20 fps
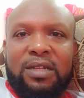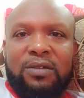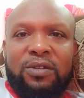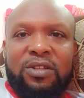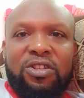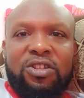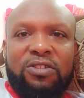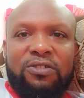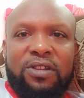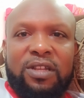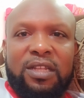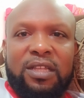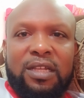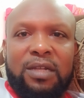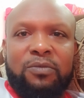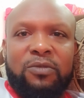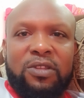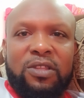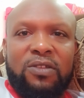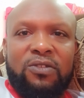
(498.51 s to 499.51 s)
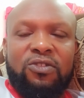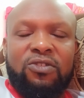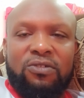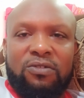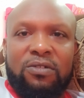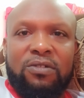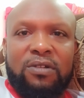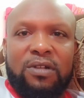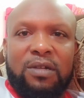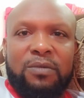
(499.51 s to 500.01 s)
And when she ready, I believe she
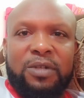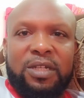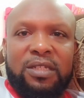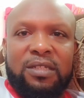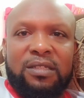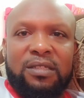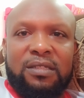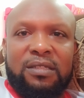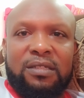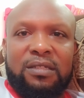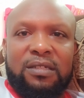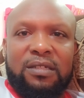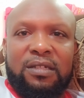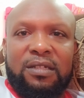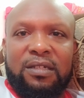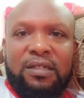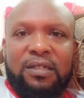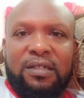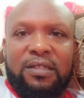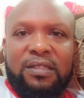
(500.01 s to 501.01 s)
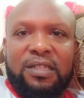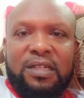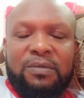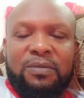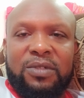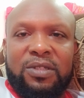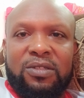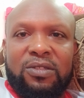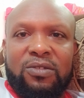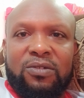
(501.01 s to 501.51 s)
will come and tell
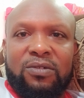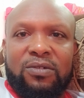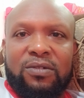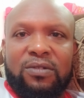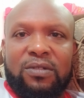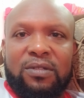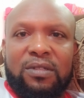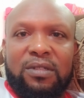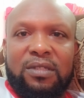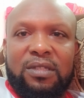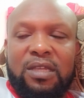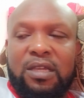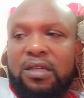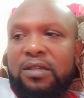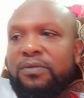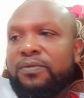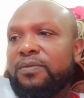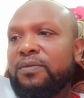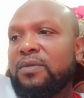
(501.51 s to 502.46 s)
me. So, yeah.